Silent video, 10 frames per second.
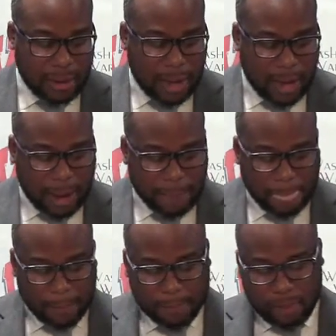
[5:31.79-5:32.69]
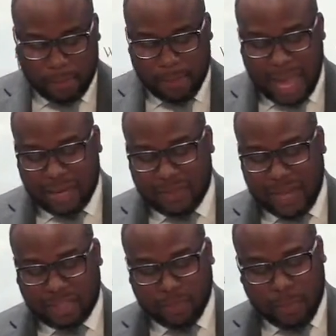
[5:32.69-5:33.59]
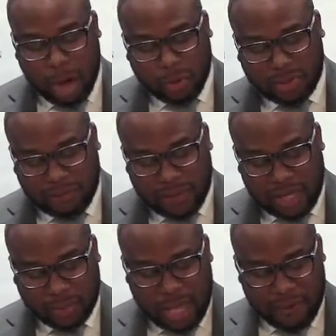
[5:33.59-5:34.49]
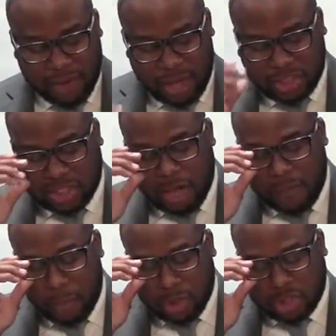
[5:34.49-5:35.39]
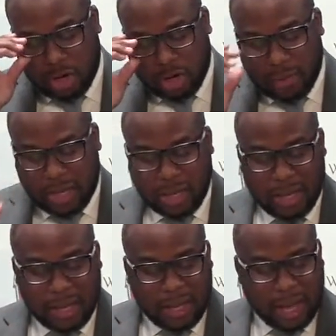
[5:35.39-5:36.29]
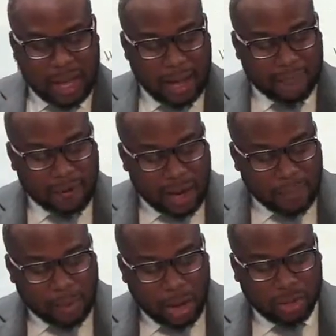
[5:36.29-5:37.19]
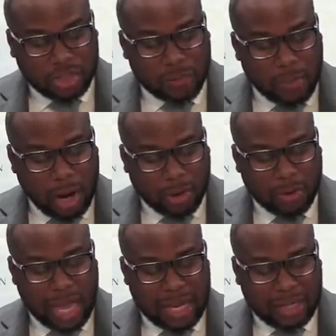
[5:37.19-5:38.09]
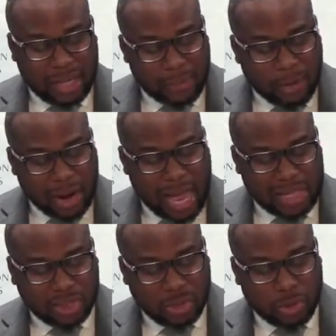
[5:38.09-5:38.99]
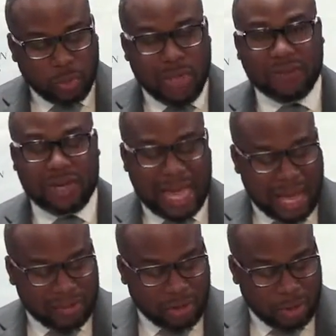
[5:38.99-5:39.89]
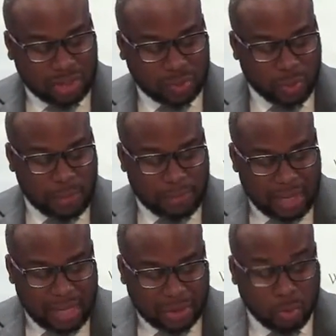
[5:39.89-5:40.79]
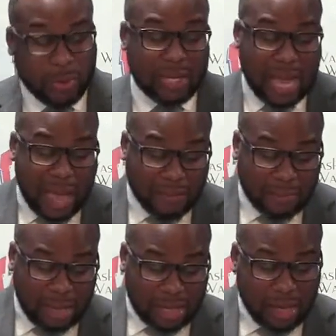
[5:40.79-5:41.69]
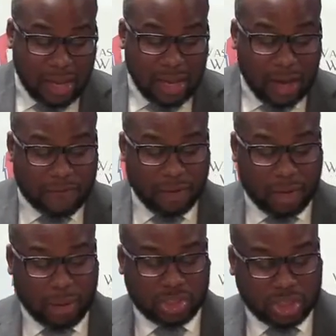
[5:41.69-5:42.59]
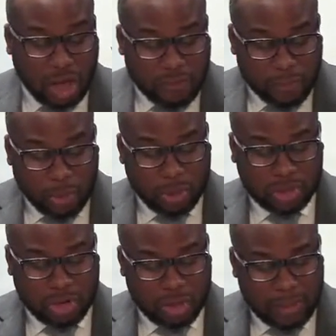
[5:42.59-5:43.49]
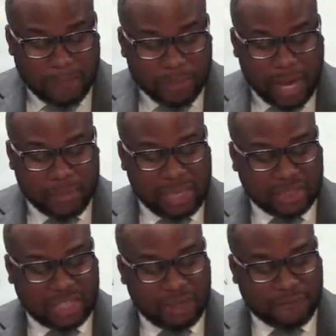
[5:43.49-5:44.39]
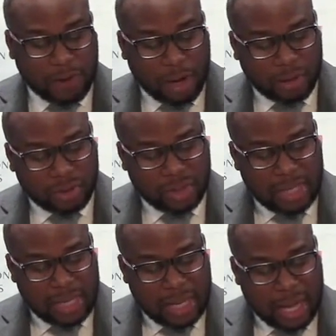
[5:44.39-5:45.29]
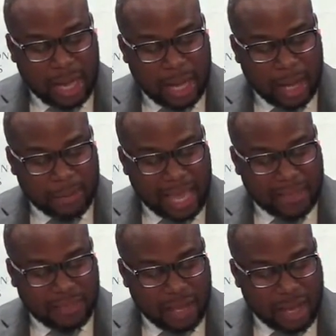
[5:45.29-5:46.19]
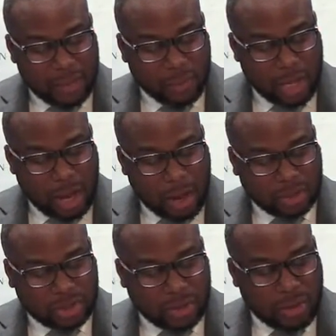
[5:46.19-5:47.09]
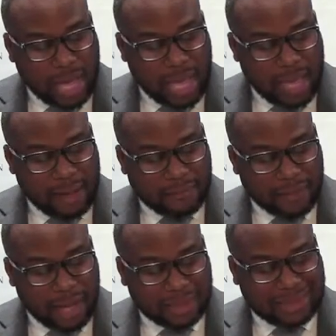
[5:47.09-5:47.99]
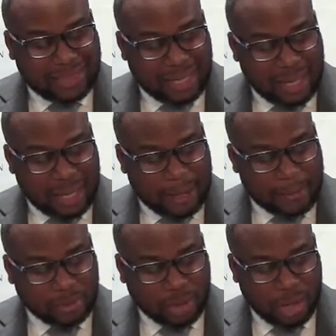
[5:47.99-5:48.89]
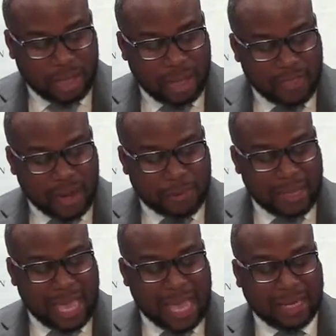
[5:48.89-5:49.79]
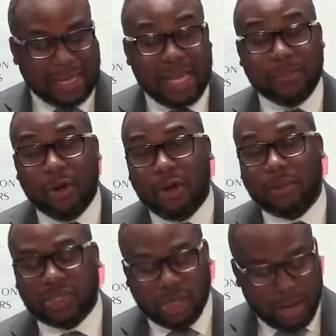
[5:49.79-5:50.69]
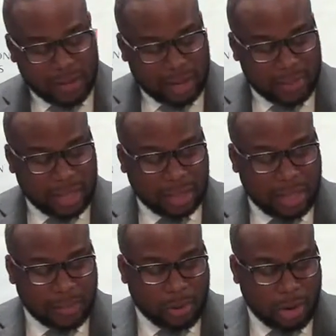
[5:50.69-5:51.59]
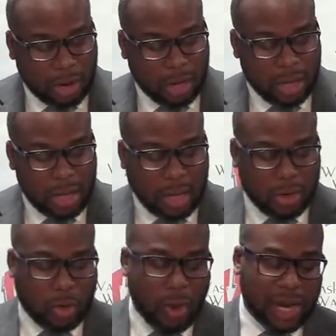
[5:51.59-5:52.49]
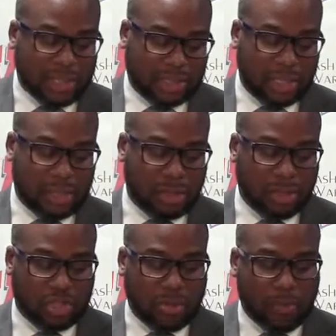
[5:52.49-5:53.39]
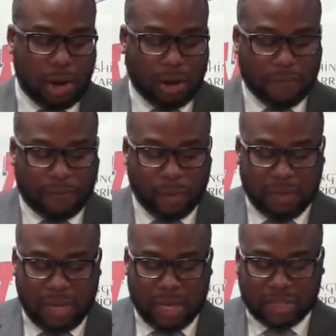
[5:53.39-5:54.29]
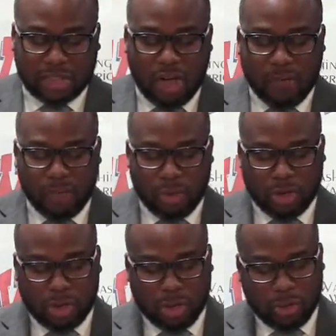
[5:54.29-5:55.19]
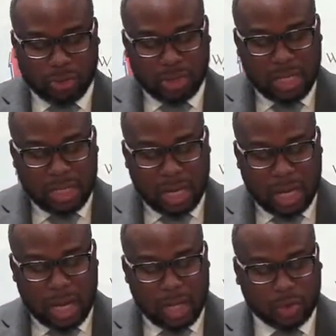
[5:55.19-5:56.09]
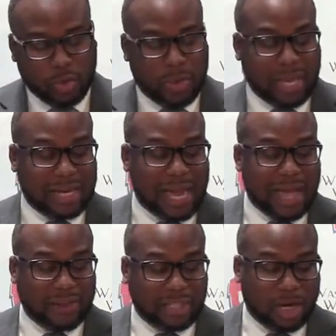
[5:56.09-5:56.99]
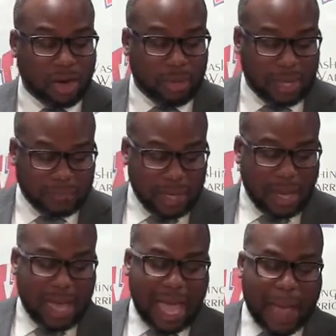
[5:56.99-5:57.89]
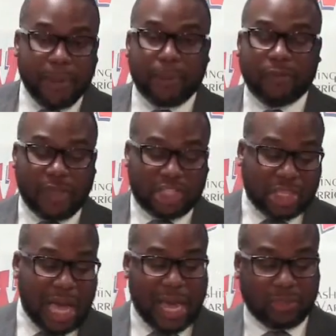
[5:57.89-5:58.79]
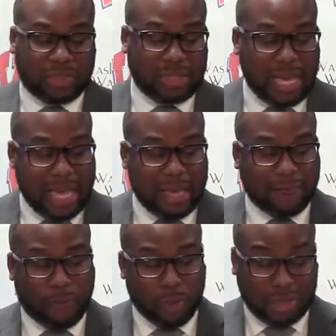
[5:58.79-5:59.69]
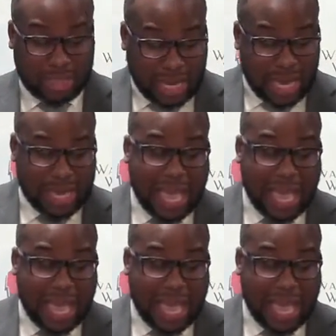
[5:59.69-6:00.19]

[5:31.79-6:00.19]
Uh, be reminded that tomorrow's events, we have a sophomore tournament, uh, volleyball tomorrow at Linn-Mar High School. We have a 9.30 swim meet, swim and diving meet uh, for girls sophomore tournament. That'll be at Cedar Falls. Uh, and then we also have, uh, I'm sorry, that'll be at Linn-Mar. I'm sorry, that'll be at Linn-Mar Aquatic Center tomorrow for the sophomore girls' uh, swimming and diving tournament. Happy birthday shoutouts today for today.